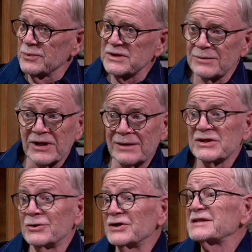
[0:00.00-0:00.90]
Sometimes
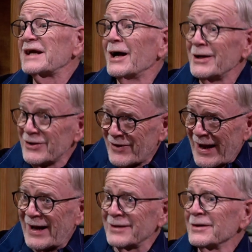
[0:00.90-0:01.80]
they're assigned
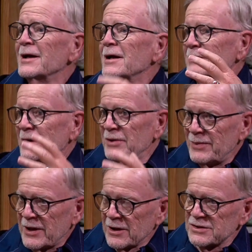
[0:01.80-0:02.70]
that, maybe
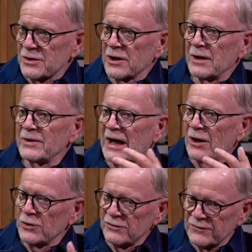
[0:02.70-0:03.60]
because they're coming
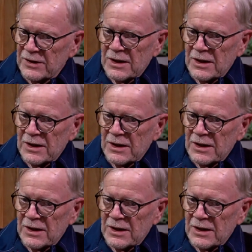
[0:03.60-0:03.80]
out of